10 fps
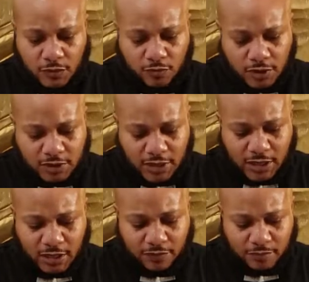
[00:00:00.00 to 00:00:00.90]
When you're
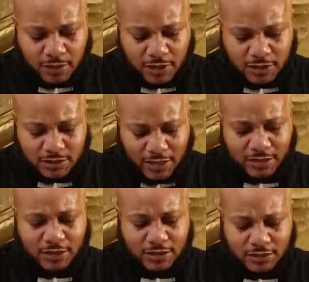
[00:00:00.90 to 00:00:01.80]
taking it from cuttings
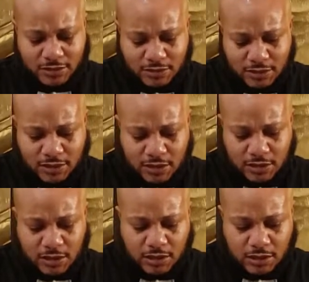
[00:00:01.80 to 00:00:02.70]
like this,
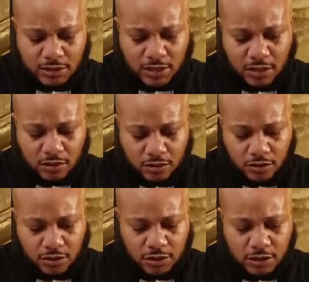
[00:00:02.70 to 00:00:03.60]
it's not gonna
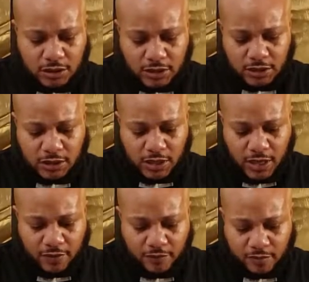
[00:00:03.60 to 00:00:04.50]
hurt anything. They
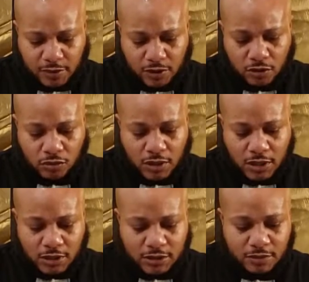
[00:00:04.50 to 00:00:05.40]
have it below.
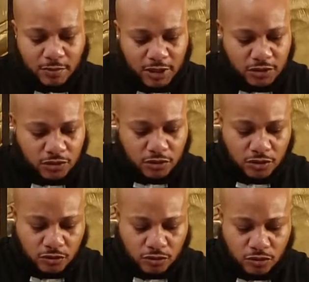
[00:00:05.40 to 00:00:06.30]
Just make sure
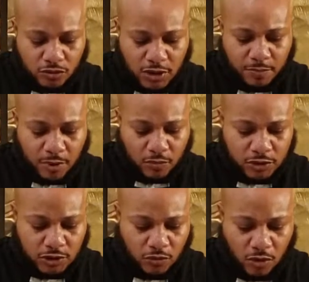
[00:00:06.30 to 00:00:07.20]
you keep up with
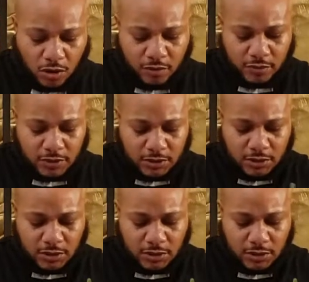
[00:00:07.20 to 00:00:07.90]
your watering